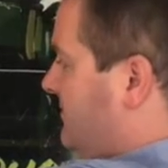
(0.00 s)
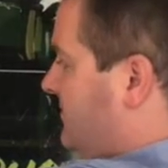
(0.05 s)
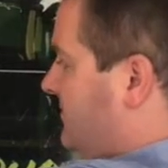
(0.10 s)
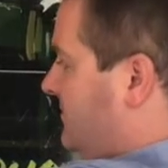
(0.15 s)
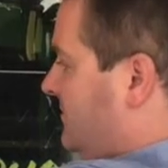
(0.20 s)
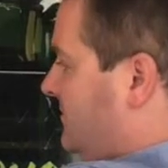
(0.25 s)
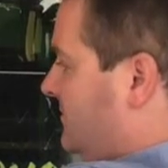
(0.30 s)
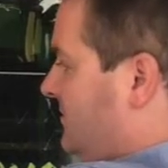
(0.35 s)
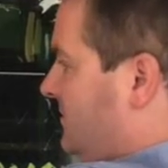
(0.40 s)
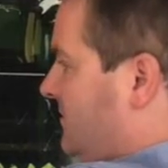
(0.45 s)

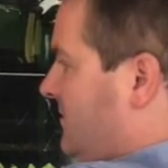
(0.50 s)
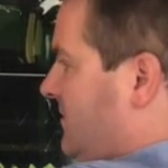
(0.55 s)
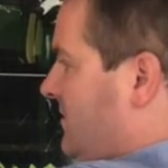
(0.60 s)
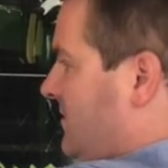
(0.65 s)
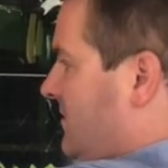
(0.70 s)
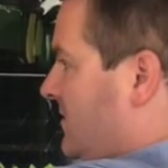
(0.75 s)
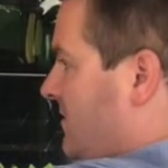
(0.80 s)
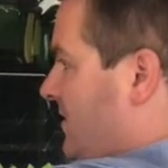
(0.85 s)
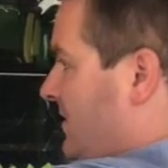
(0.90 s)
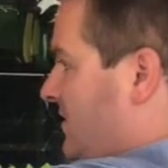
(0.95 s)

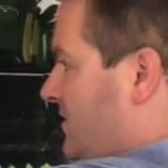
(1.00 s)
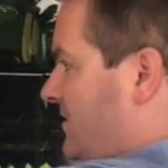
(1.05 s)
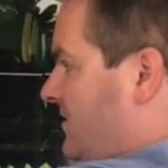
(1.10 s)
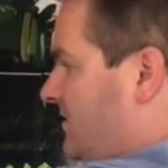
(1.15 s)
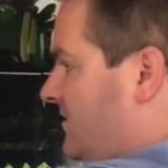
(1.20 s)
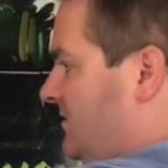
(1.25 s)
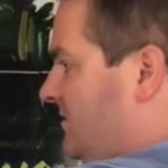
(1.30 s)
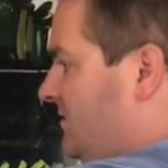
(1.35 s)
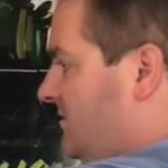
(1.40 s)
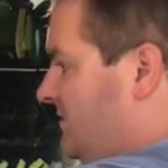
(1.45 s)

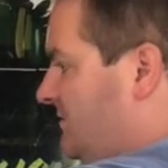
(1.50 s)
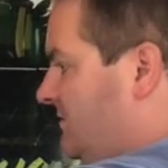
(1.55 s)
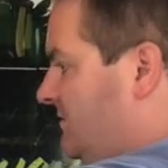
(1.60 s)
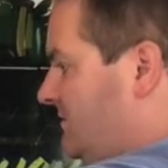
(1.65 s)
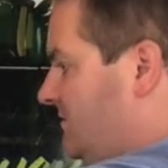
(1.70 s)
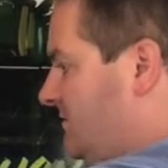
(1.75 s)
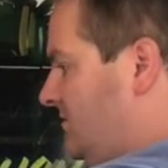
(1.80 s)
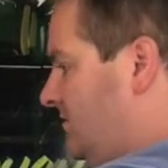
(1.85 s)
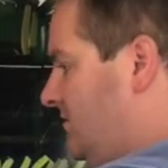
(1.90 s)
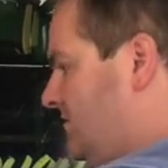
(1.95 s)

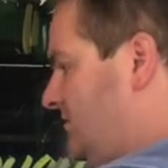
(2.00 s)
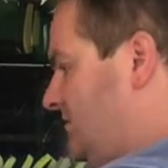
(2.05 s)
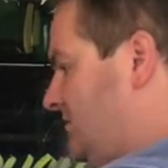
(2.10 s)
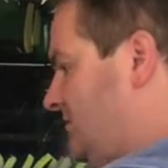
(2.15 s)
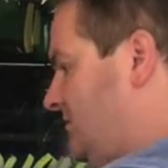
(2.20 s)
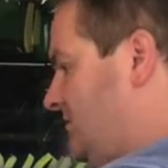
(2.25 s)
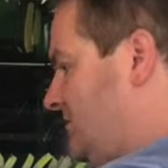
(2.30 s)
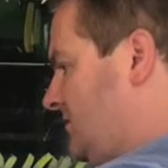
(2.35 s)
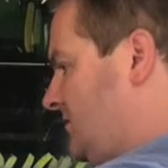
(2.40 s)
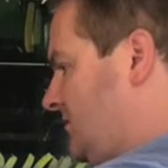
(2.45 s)

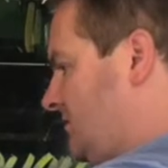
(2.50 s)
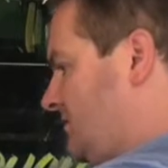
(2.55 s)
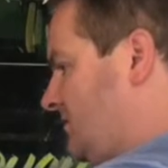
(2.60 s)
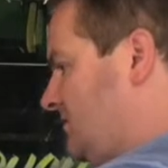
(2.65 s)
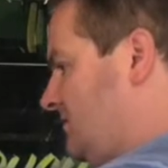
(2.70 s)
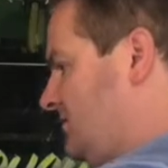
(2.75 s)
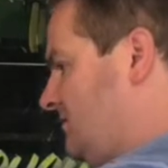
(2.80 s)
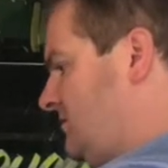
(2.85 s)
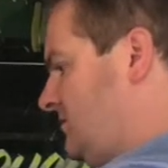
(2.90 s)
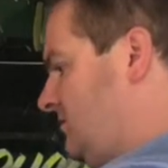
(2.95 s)

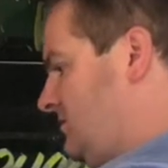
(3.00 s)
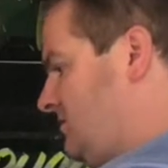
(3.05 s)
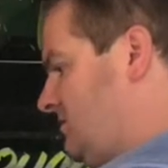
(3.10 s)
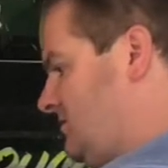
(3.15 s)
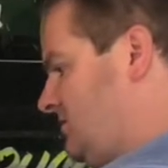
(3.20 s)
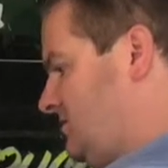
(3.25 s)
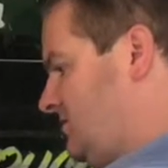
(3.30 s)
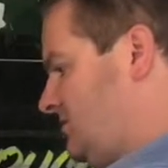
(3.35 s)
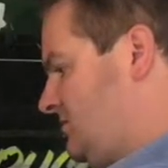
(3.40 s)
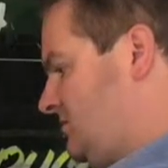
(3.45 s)

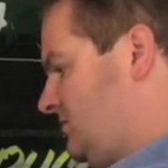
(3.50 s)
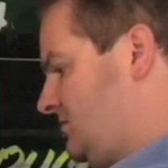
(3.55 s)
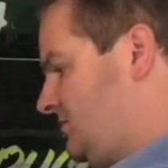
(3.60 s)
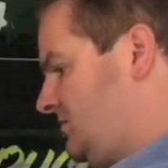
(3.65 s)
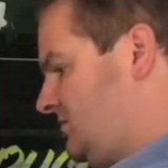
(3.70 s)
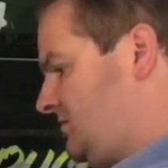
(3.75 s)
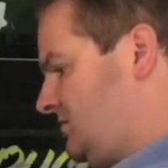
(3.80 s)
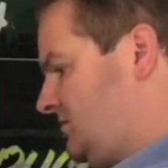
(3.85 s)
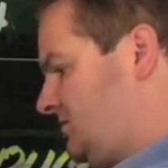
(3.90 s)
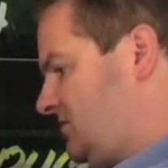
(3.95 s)

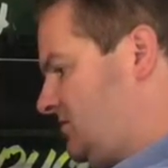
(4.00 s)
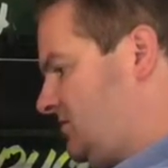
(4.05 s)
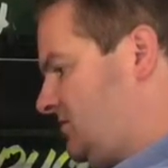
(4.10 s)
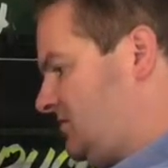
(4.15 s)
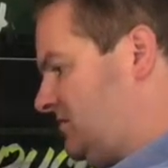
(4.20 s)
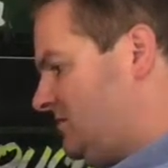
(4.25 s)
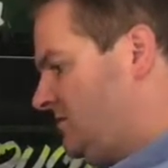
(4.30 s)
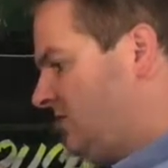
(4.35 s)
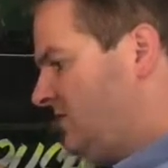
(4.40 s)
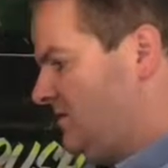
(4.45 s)

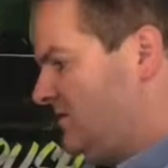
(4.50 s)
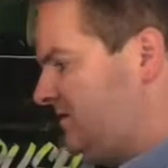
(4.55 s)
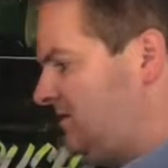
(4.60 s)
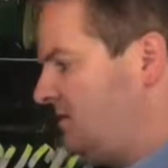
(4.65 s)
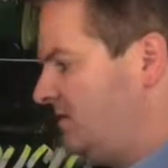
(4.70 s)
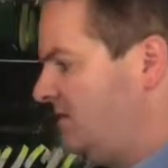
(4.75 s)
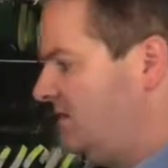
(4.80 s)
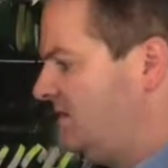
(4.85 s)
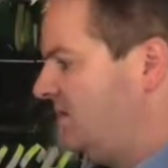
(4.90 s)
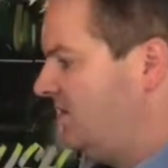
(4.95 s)

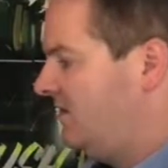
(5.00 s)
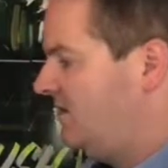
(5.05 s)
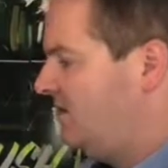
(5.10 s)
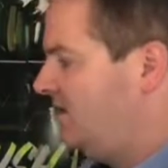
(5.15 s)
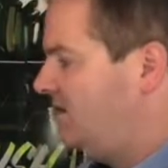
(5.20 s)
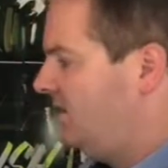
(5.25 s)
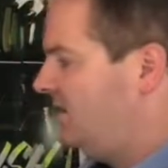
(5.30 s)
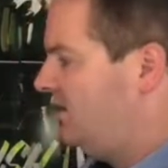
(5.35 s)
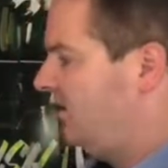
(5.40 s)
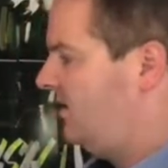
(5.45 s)
(silence)